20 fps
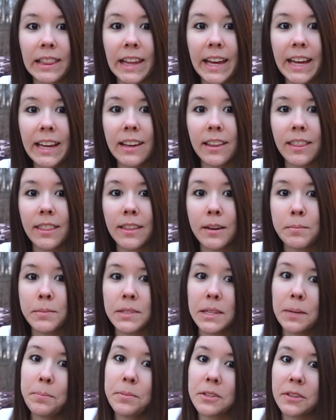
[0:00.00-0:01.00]
like,
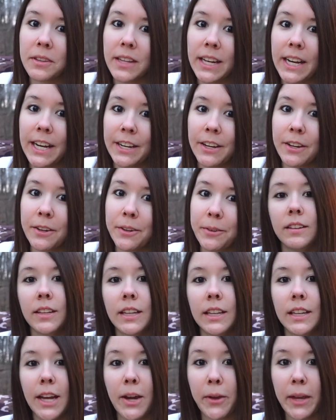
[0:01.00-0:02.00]
thumbs up so that I know.
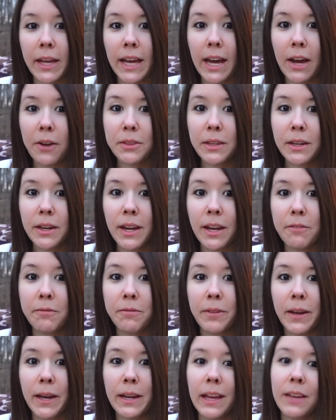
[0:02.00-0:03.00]
Now get out there, have
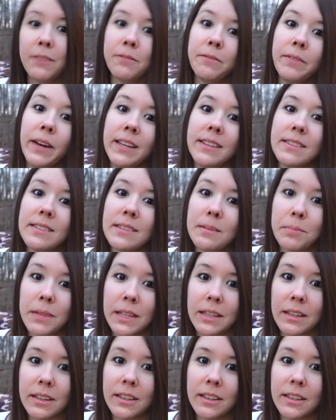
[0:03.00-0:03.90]
fun, and find something